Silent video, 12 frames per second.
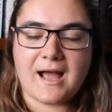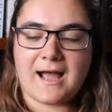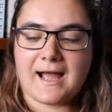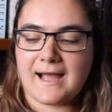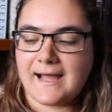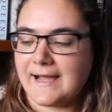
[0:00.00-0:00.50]

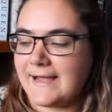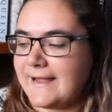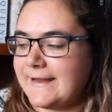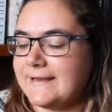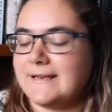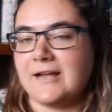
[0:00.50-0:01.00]

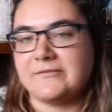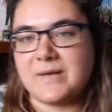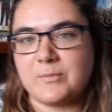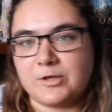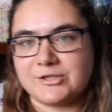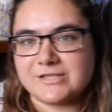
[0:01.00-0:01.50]
I love my
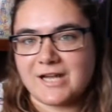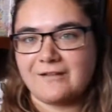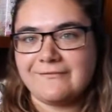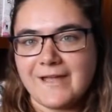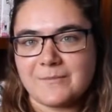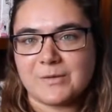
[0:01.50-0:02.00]

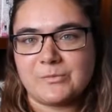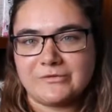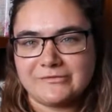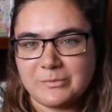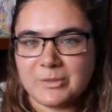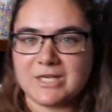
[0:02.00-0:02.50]
bookshelf and my
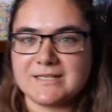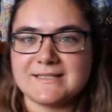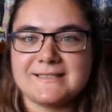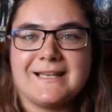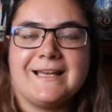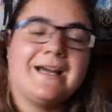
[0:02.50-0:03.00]
beautiful books.